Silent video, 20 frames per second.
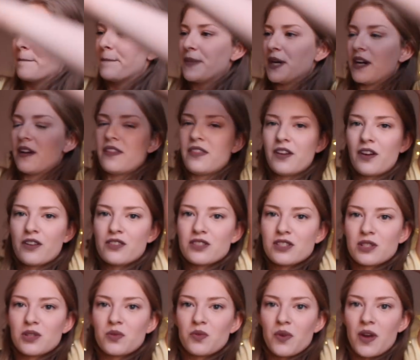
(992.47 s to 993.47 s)
But they're
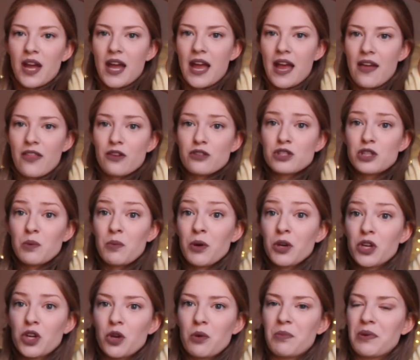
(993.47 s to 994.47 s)
just gray. They're
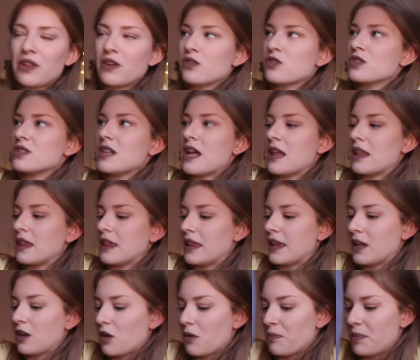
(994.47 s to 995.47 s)
super cute, but they're just a
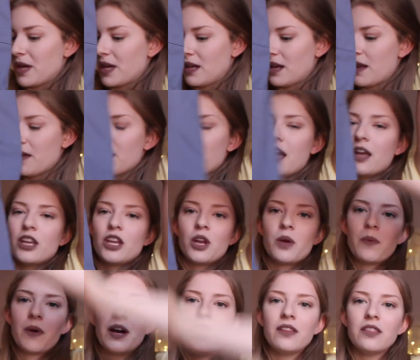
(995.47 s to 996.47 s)
little bit, you
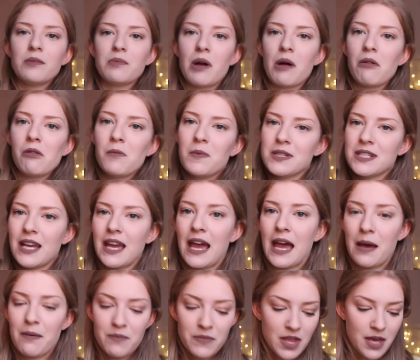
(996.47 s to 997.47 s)
know what? The problem is I
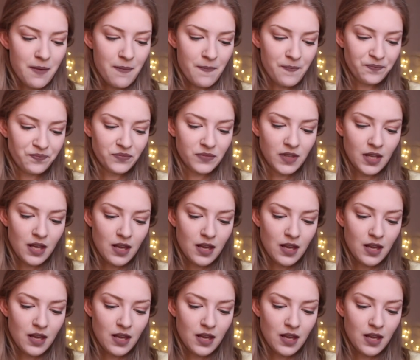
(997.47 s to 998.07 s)
hemmed them.